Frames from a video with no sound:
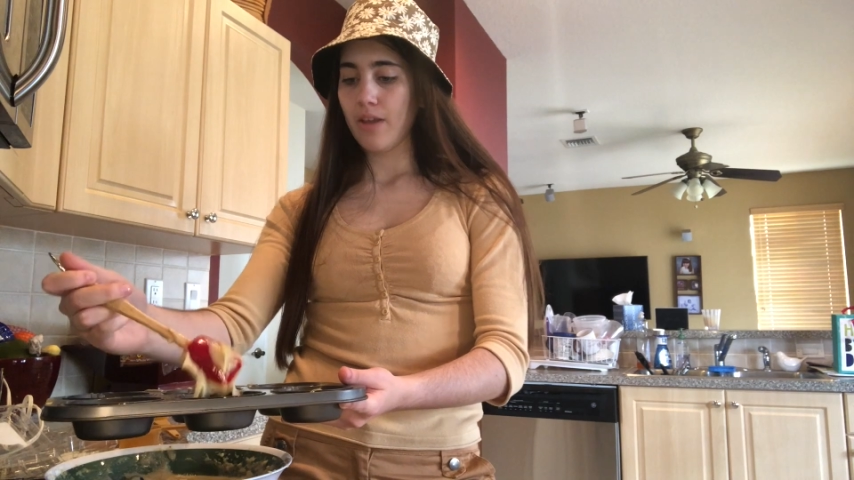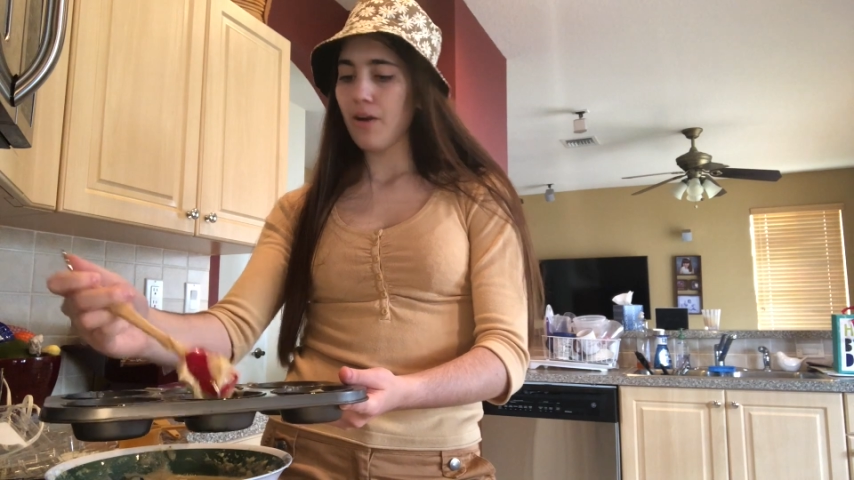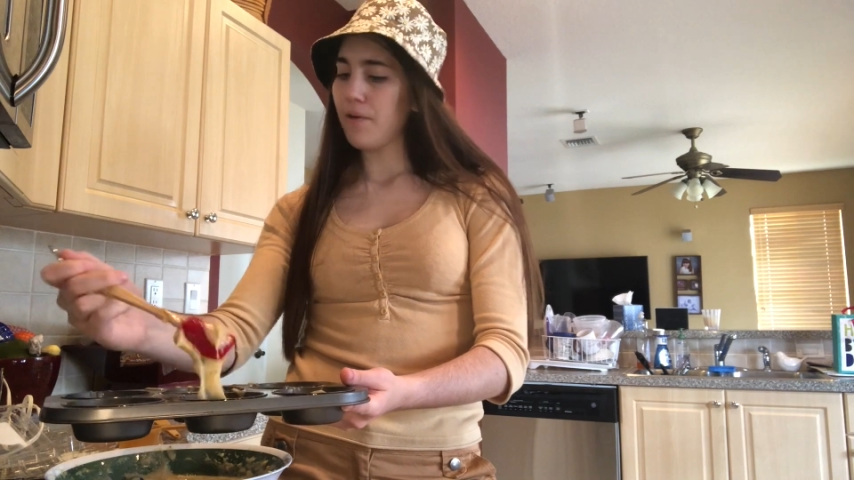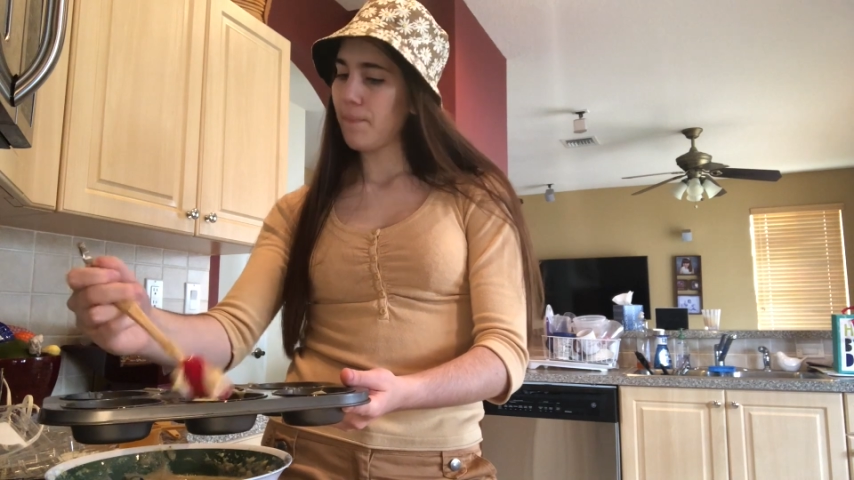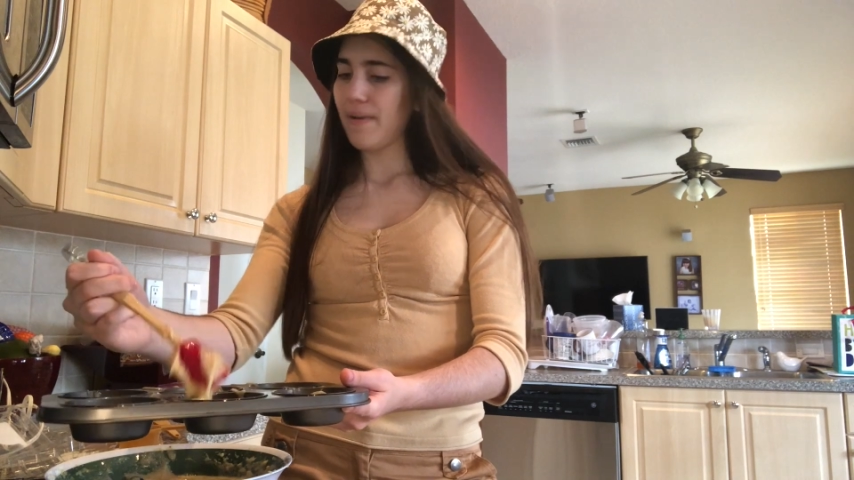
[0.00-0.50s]

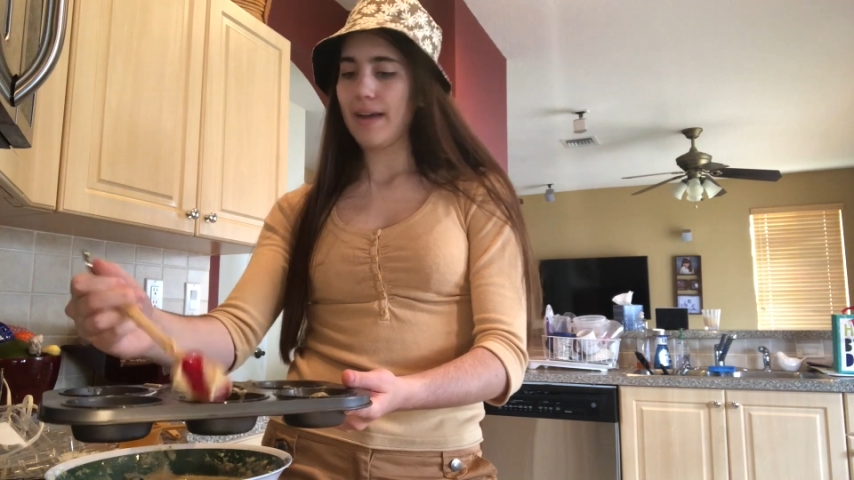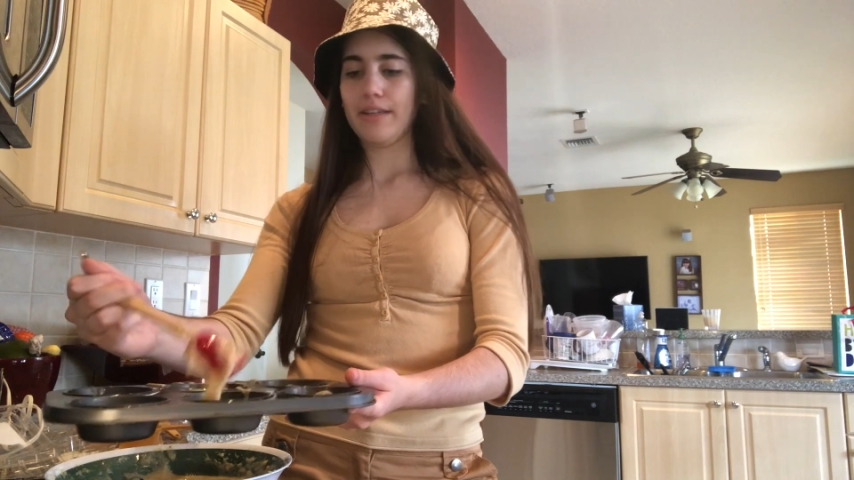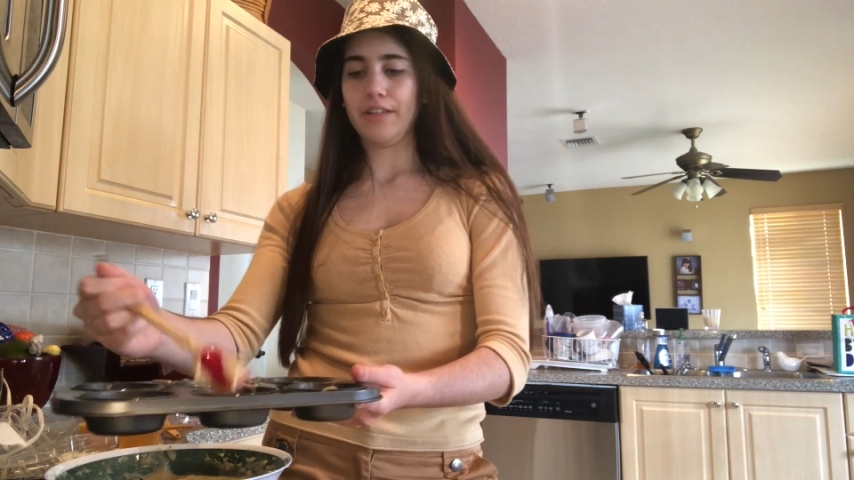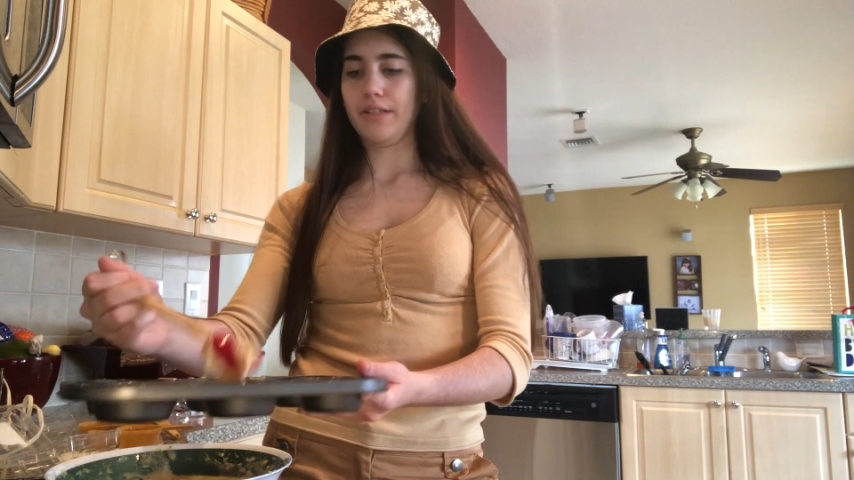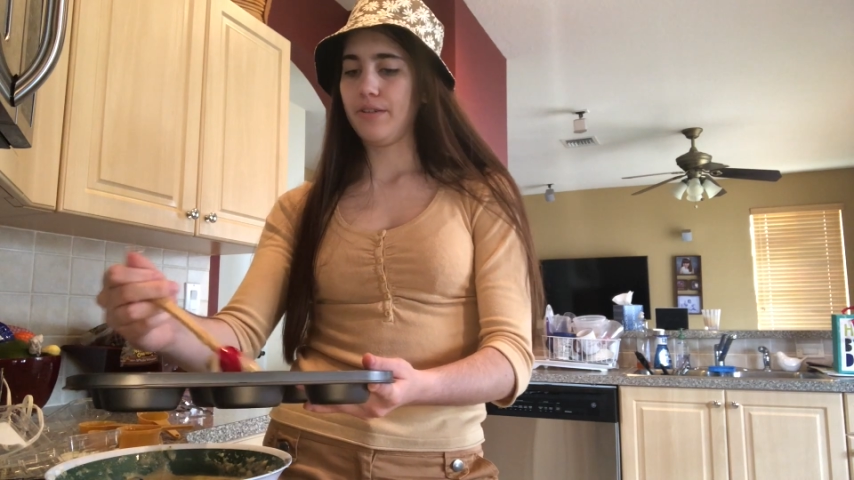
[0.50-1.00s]
Oh, I
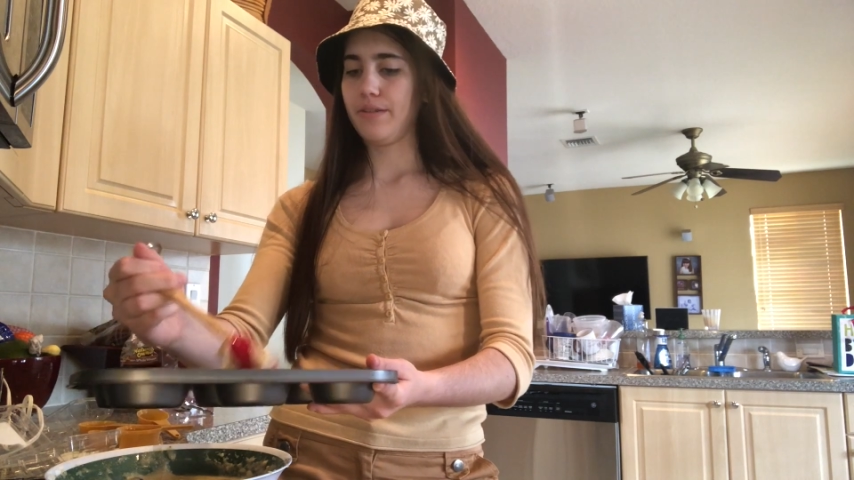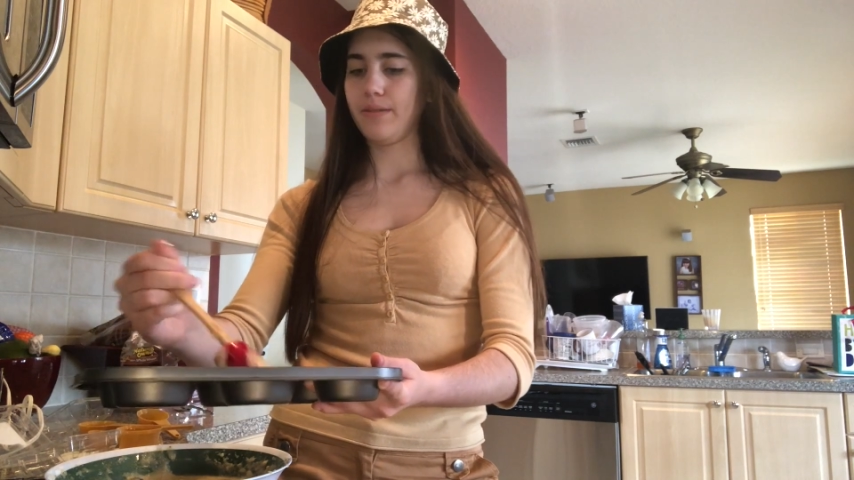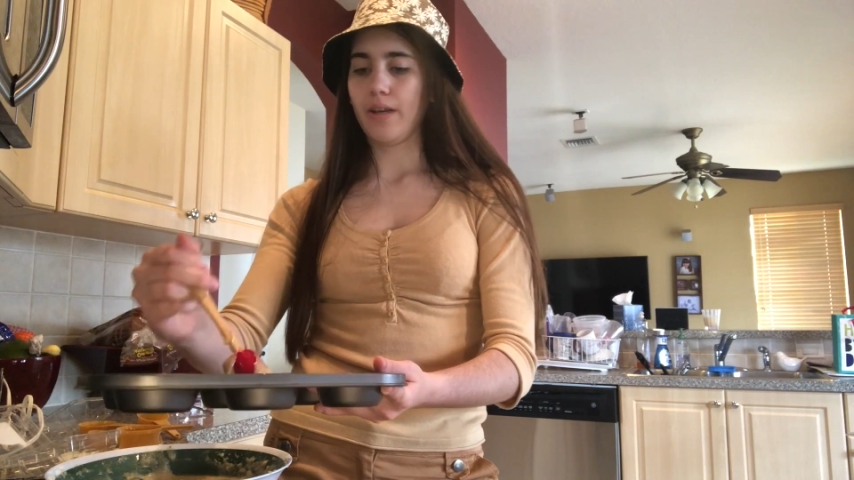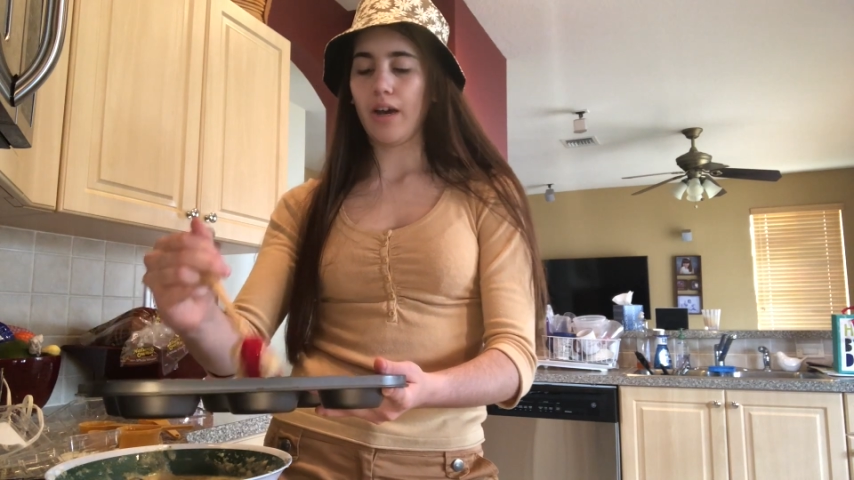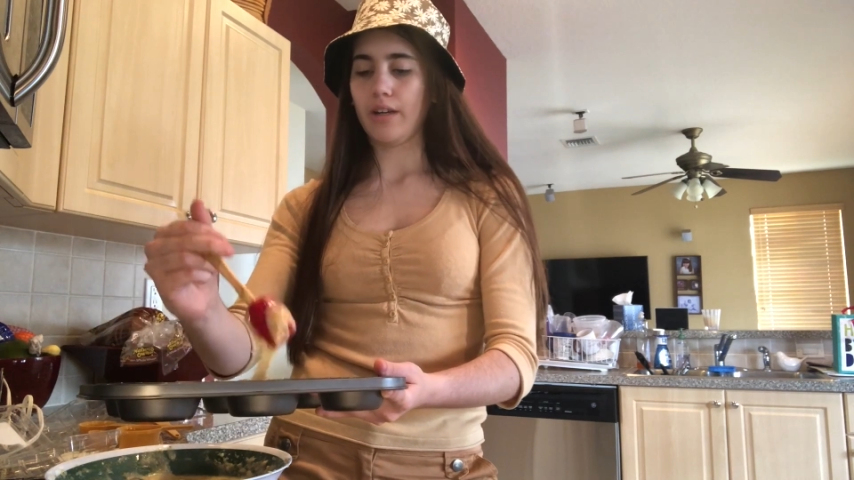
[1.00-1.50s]
just
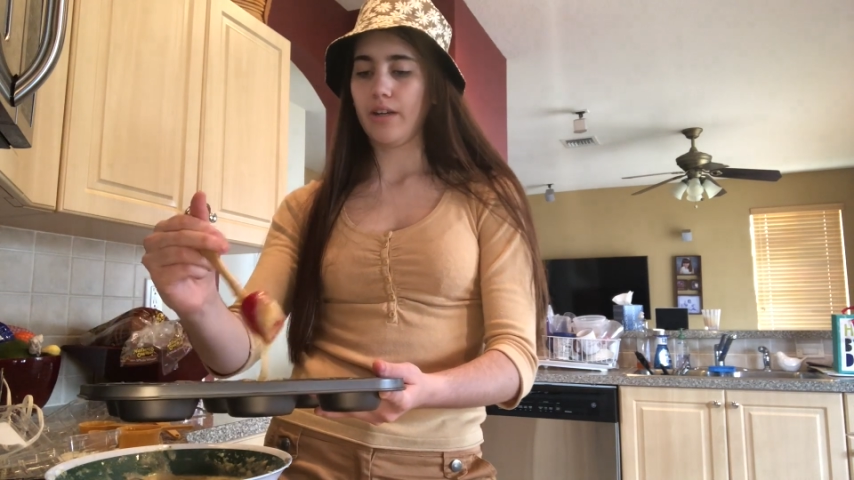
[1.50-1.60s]
got